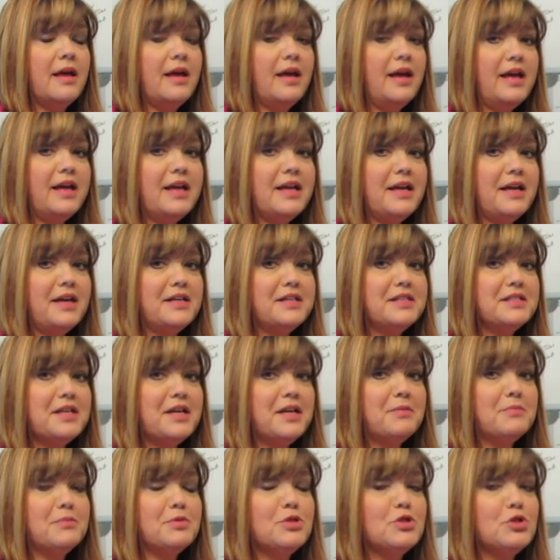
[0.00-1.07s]
Hey guys,
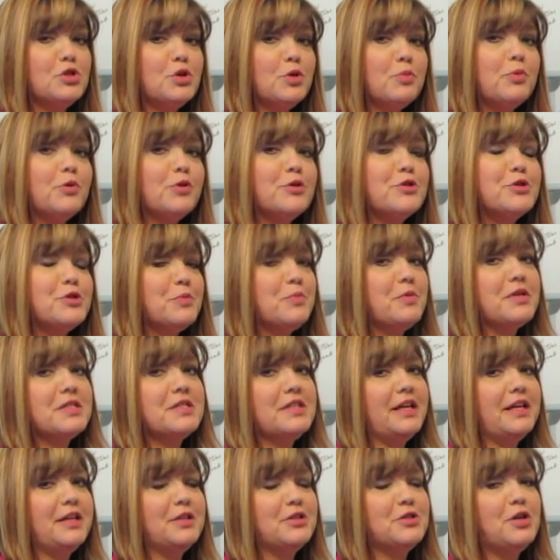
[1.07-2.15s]
I'm super
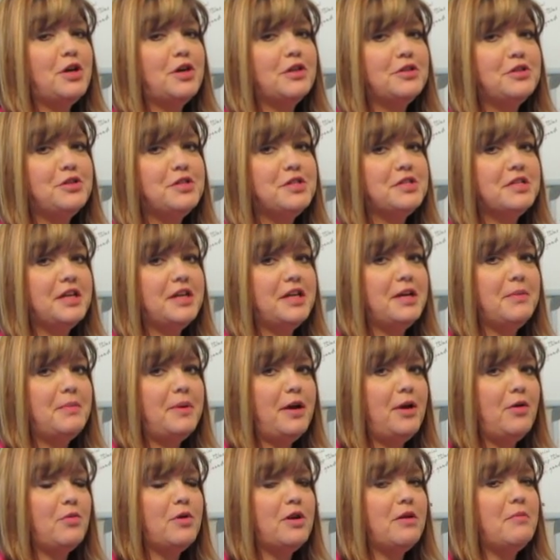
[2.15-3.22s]
excited to talk to you today
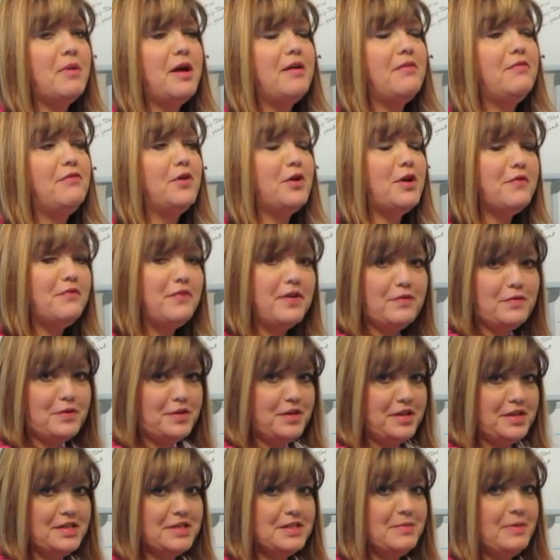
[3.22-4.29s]
about one of my very favorite
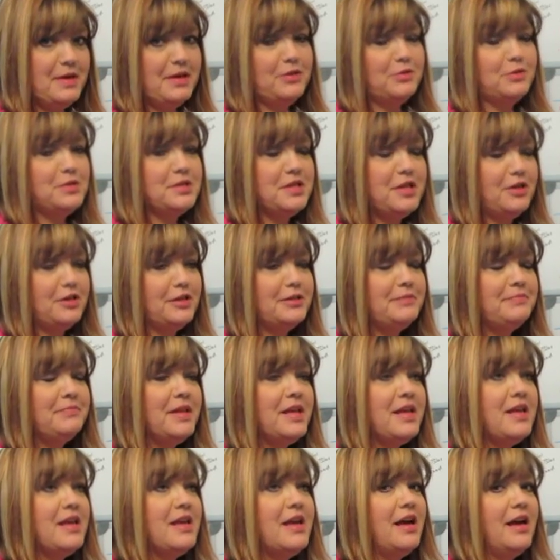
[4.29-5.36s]
things about doTerra.
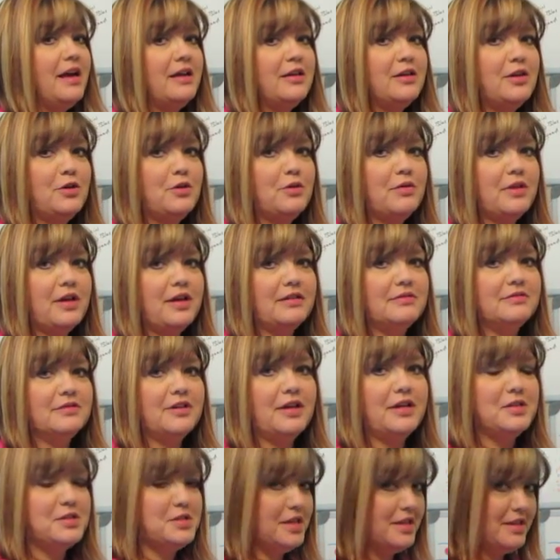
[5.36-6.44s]
I know that
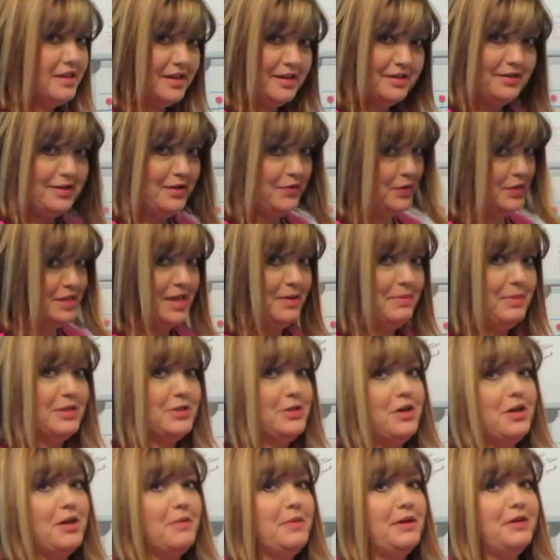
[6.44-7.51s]
I say that every time I
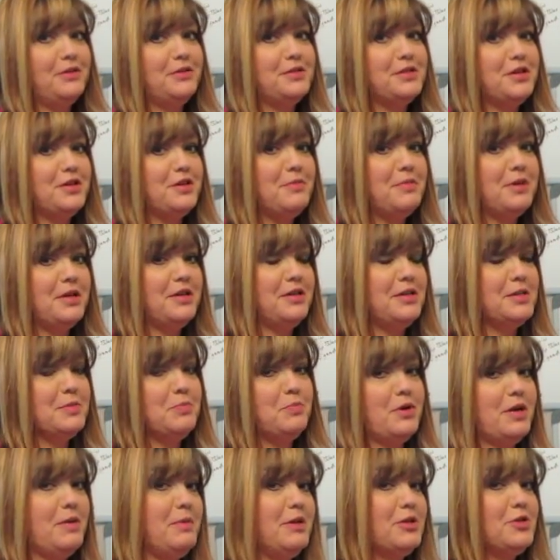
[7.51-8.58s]
talk about doTerra because
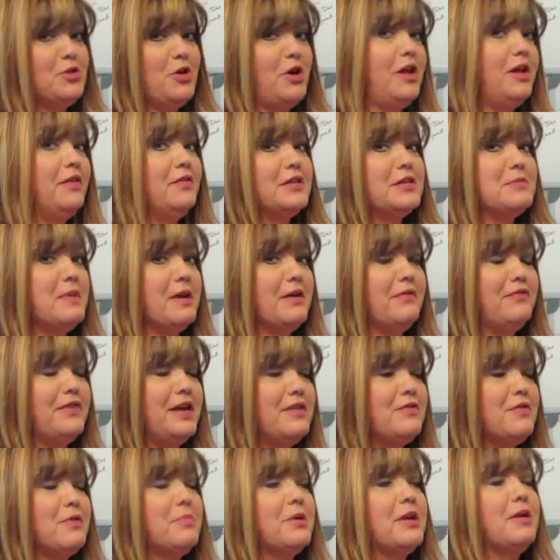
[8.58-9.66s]
pretty much all of it's my
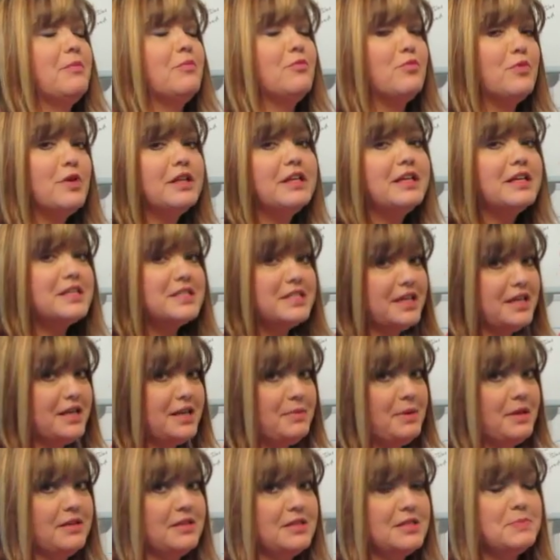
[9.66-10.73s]
favorite, but I'm really excited
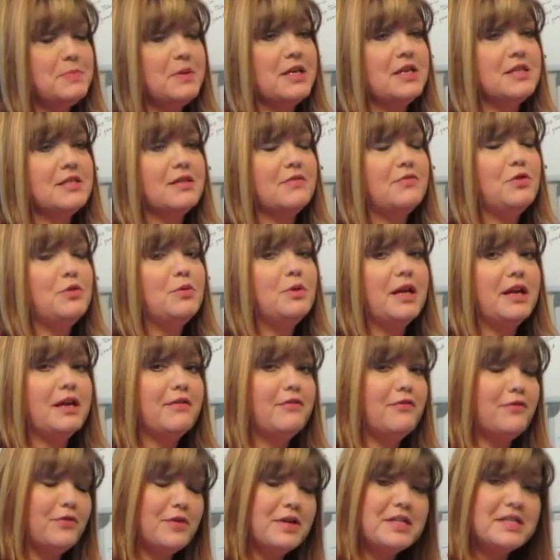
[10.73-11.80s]
about this because if you like
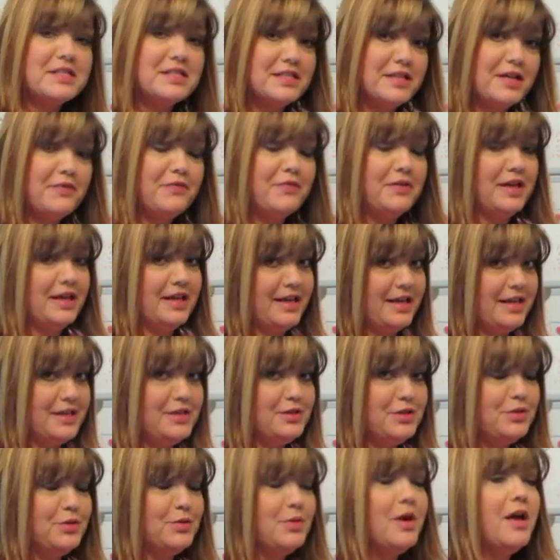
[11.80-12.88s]
free stuff like I
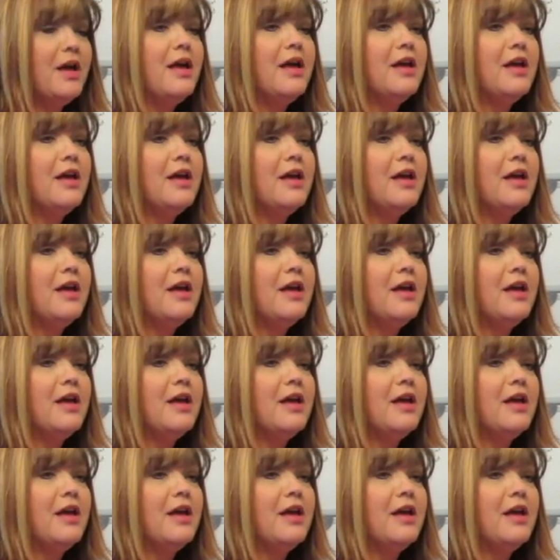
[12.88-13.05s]
do,